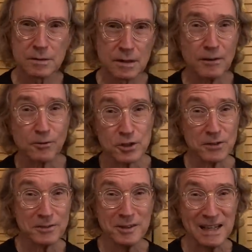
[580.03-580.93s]
And of course,
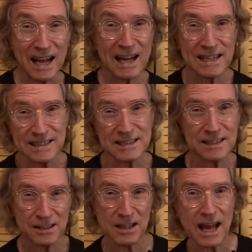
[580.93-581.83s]
if you're not into
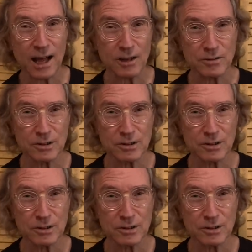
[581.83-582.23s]
loud,